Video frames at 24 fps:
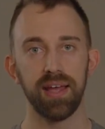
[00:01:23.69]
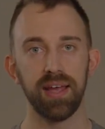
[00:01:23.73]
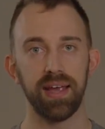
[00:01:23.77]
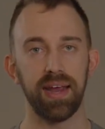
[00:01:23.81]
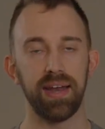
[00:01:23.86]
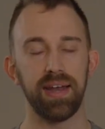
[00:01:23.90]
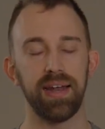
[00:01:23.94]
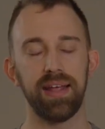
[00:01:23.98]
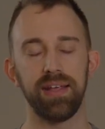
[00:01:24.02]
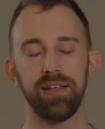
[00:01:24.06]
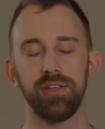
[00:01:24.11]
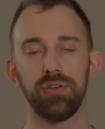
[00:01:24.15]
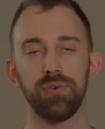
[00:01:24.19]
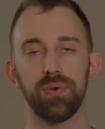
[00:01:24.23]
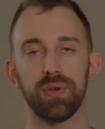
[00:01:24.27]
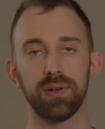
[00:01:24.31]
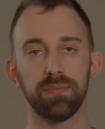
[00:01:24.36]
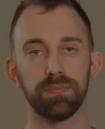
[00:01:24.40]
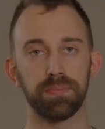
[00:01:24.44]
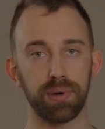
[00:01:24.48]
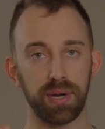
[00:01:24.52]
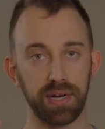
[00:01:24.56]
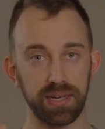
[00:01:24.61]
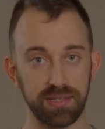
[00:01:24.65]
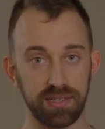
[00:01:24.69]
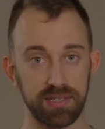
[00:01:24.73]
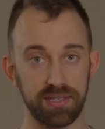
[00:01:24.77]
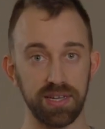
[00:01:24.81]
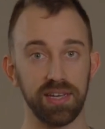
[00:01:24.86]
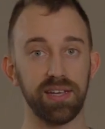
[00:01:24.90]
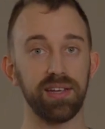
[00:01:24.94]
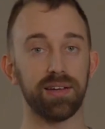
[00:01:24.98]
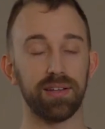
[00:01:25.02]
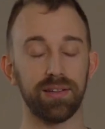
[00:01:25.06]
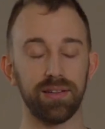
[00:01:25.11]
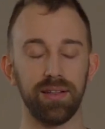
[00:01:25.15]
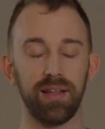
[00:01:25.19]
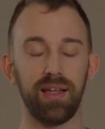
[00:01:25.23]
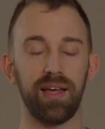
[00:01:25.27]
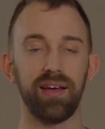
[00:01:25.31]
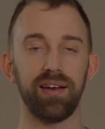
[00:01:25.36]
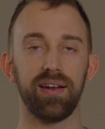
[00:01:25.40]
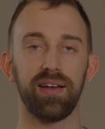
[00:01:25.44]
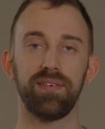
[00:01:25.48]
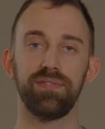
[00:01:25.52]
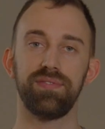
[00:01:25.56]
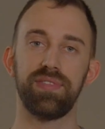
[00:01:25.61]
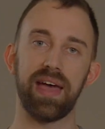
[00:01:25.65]
and you can probably see a
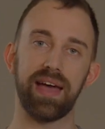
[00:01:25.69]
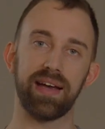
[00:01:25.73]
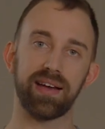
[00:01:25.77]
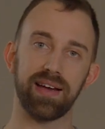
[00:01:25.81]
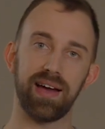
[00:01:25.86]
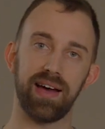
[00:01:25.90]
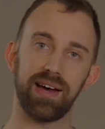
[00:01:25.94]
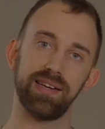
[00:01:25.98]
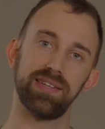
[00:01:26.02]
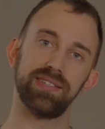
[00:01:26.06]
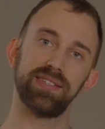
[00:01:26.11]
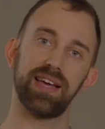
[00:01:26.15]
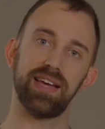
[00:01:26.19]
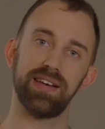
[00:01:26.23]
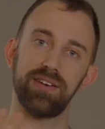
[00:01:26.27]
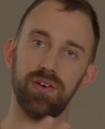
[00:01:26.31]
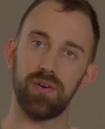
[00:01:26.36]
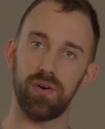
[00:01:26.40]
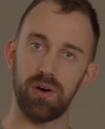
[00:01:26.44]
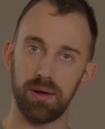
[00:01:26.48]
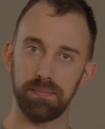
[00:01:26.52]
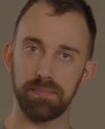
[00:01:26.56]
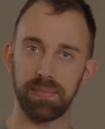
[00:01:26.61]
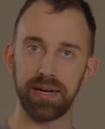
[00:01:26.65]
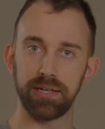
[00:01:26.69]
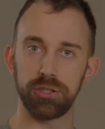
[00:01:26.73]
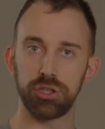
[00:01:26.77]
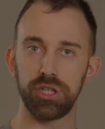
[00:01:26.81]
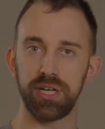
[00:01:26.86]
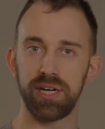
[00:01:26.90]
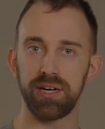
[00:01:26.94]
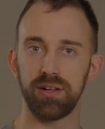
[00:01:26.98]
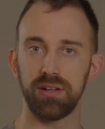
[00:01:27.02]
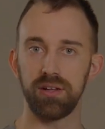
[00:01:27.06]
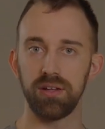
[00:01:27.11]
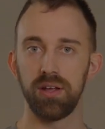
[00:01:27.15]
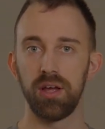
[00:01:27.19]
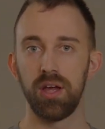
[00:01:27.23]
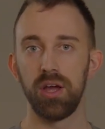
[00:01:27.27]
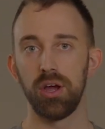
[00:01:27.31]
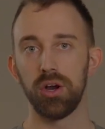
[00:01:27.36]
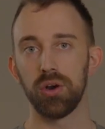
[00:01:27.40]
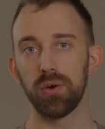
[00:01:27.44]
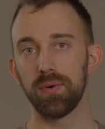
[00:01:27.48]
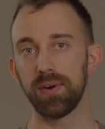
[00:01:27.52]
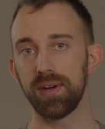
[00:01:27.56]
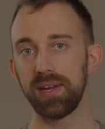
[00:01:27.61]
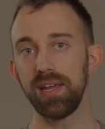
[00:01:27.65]
lot of that content on my channel,
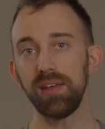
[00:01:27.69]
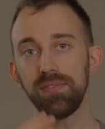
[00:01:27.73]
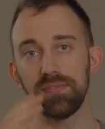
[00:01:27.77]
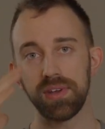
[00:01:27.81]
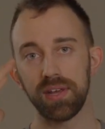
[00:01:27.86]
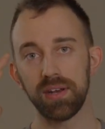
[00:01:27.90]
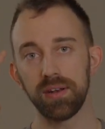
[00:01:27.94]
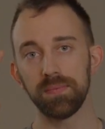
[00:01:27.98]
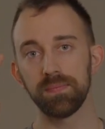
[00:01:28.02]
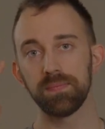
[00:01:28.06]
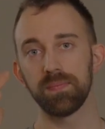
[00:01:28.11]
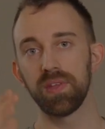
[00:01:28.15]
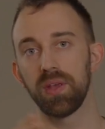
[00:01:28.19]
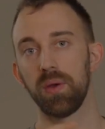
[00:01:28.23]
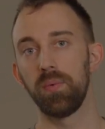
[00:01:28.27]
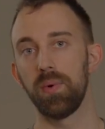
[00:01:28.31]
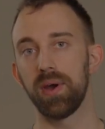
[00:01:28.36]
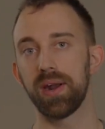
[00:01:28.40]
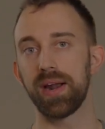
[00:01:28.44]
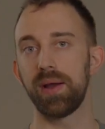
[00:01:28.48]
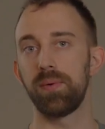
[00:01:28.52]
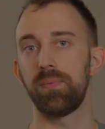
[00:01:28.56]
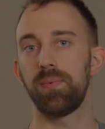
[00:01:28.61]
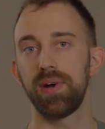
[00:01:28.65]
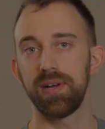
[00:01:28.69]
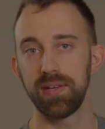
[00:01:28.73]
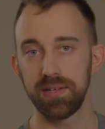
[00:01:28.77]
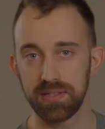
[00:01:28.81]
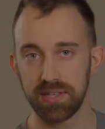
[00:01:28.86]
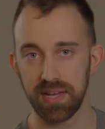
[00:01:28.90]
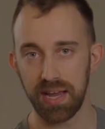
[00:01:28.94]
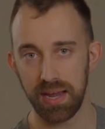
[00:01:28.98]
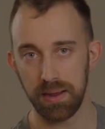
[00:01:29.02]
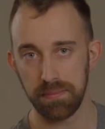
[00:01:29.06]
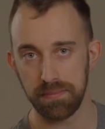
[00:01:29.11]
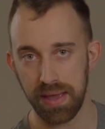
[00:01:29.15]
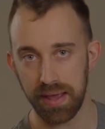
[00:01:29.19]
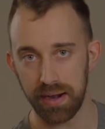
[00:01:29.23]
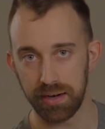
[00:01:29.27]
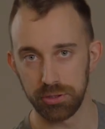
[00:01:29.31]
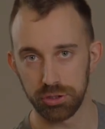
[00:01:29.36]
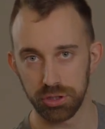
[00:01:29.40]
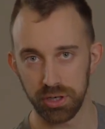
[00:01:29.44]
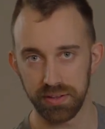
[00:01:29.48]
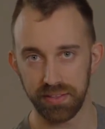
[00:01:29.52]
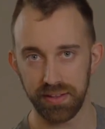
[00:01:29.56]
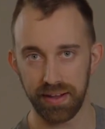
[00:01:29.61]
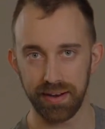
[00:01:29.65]
or even when I was a
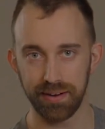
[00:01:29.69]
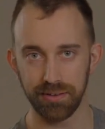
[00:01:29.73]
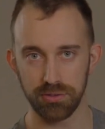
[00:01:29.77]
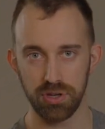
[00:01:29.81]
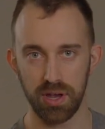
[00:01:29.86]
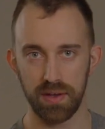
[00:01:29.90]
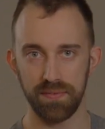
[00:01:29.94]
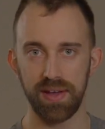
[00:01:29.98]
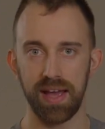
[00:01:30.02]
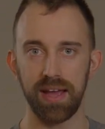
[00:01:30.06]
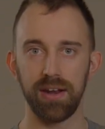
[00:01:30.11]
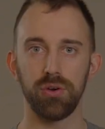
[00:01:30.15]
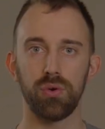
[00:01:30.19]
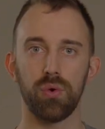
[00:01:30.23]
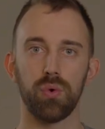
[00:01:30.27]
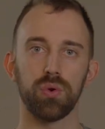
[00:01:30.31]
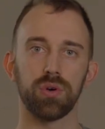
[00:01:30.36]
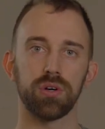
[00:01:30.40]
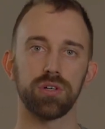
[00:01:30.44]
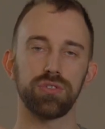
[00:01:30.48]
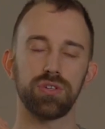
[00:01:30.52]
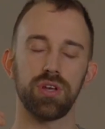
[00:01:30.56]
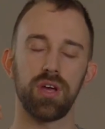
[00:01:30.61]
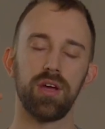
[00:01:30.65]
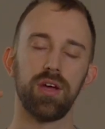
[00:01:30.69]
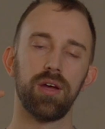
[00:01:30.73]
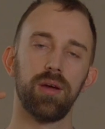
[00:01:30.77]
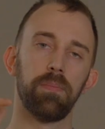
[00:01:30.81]
manager at the Airsoft headquarters,